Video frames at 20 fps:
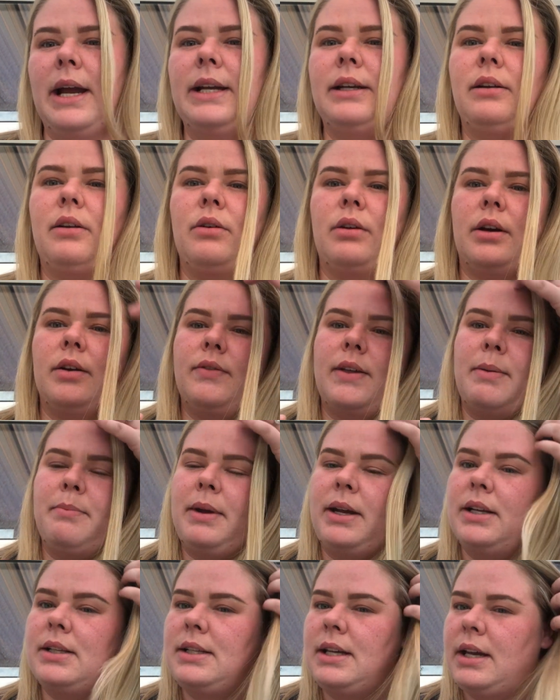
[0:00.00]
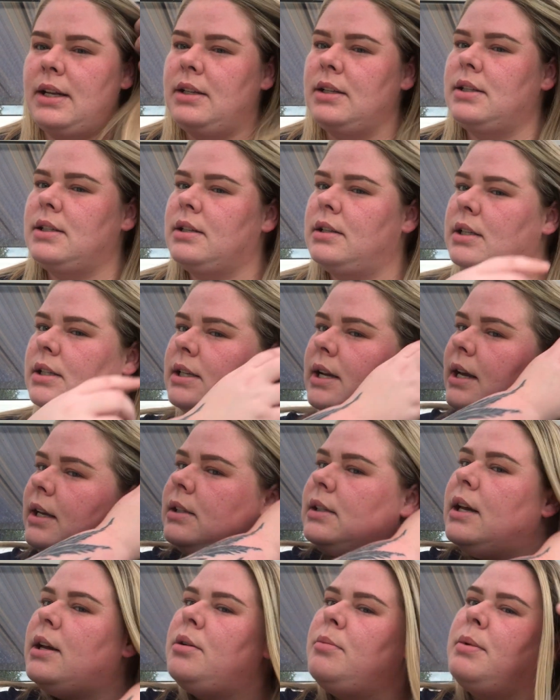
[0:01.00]
look, if that makes sense. This hair's
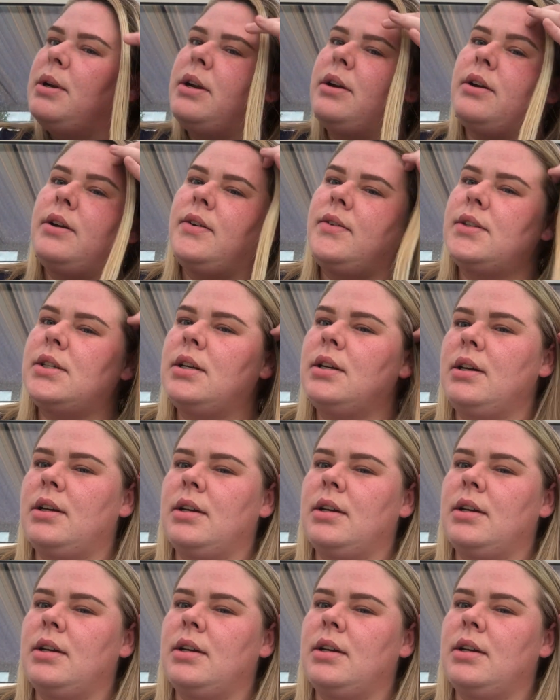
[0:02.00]
getting on my nerves.